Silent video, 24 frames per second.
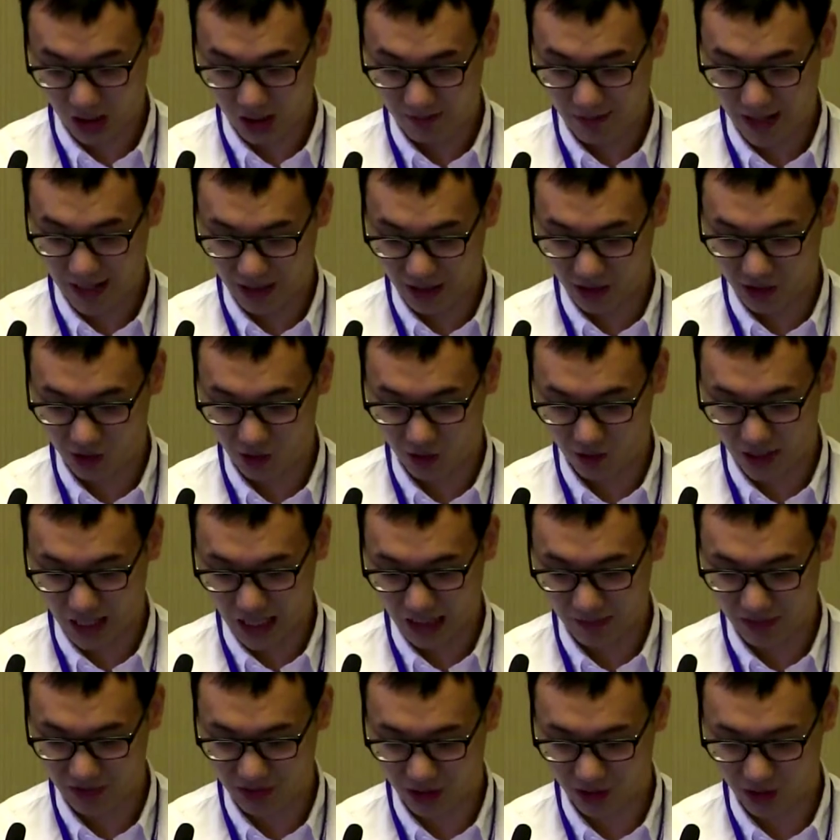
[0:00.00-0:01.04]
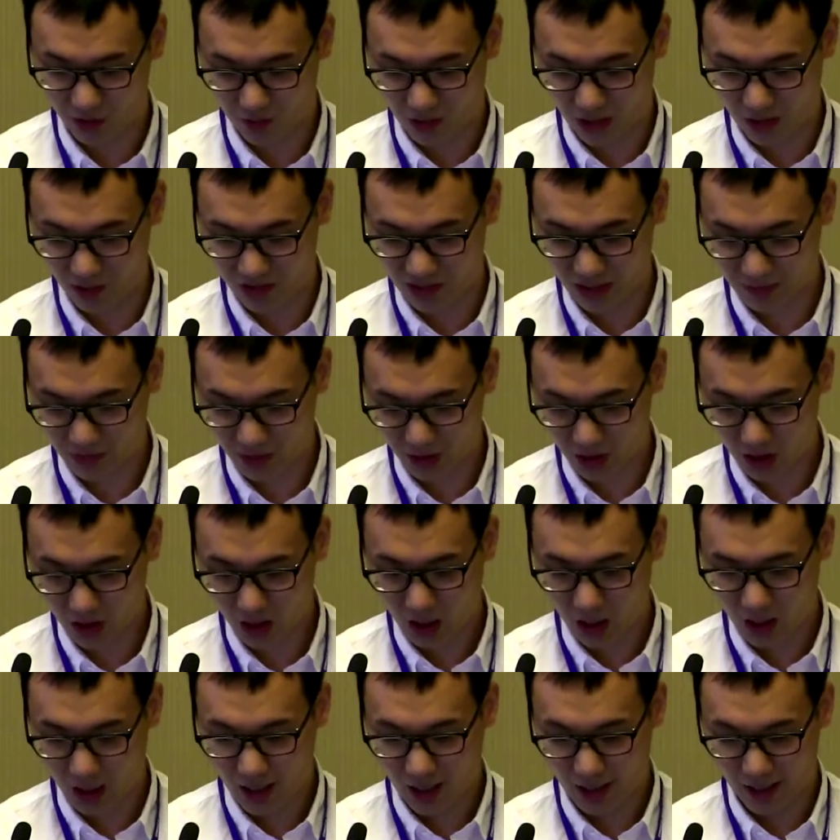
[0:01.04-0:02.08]
binding to the MC2R receptor,
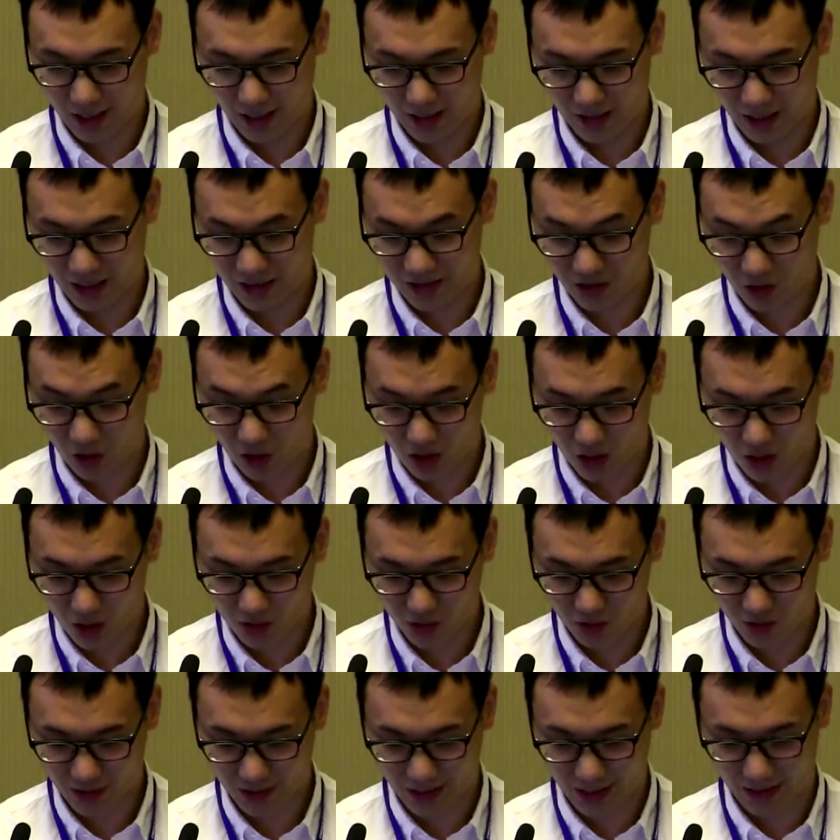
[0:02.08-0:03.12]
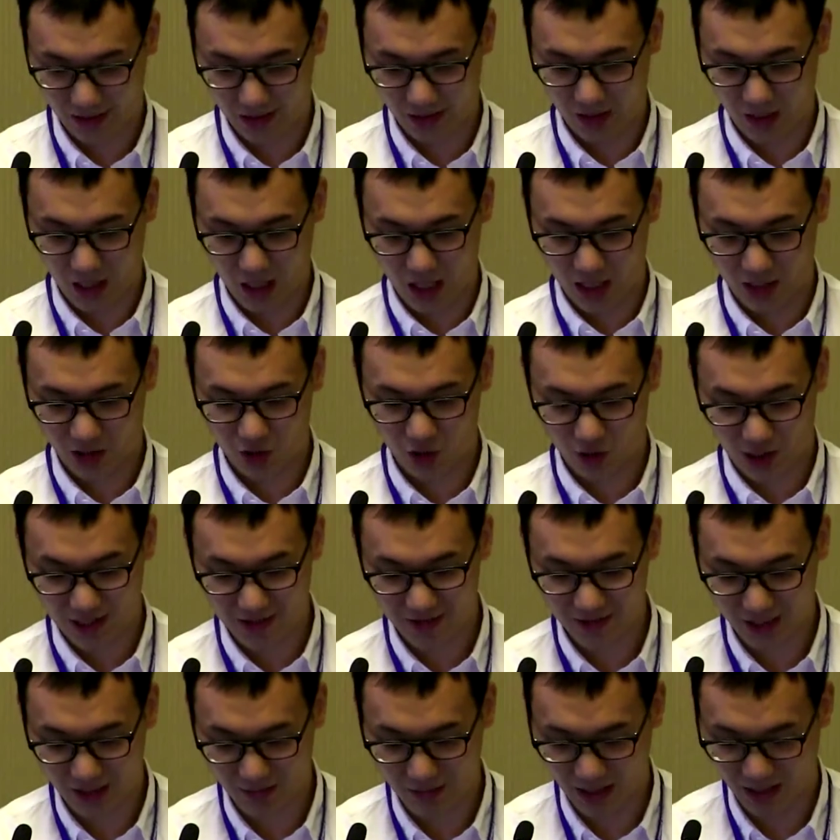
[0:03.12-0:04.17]
and it also can
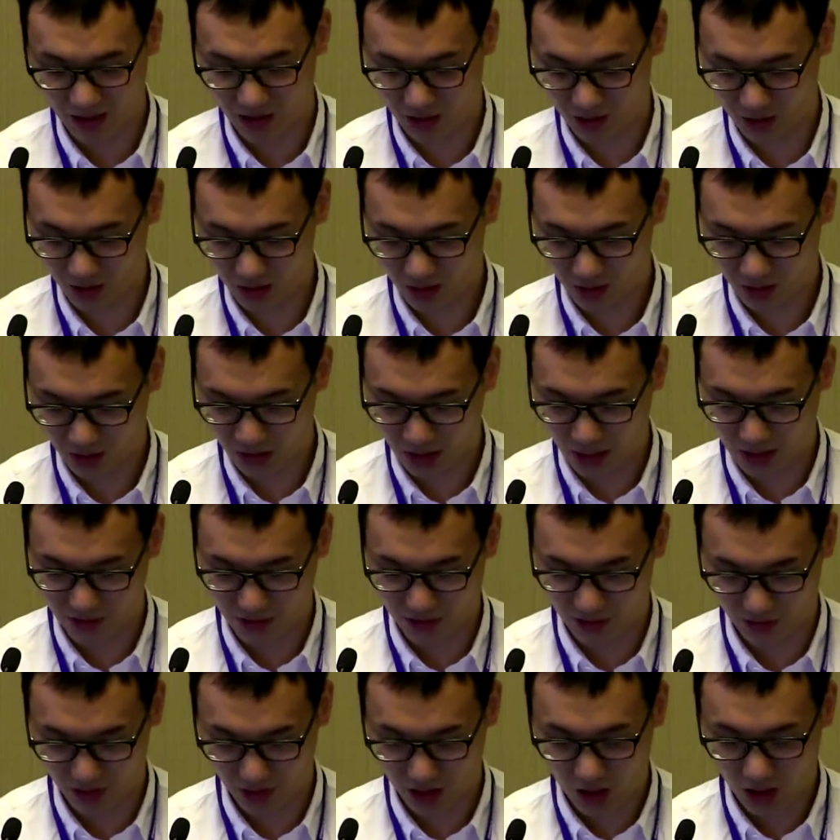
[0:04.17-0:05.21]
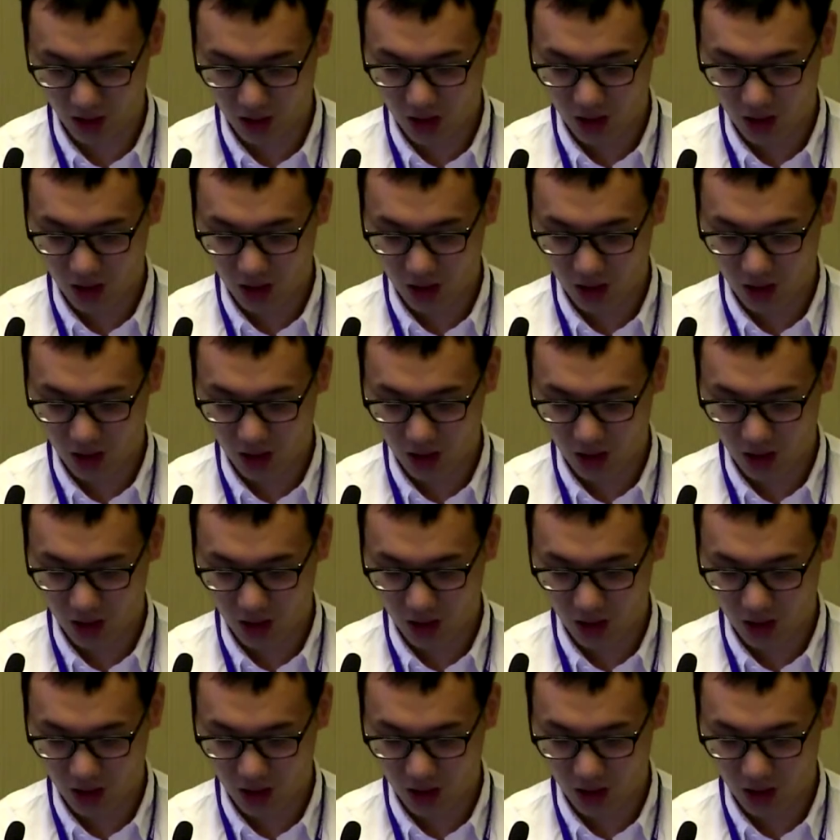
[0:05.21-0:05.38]
increase the melanogenesis.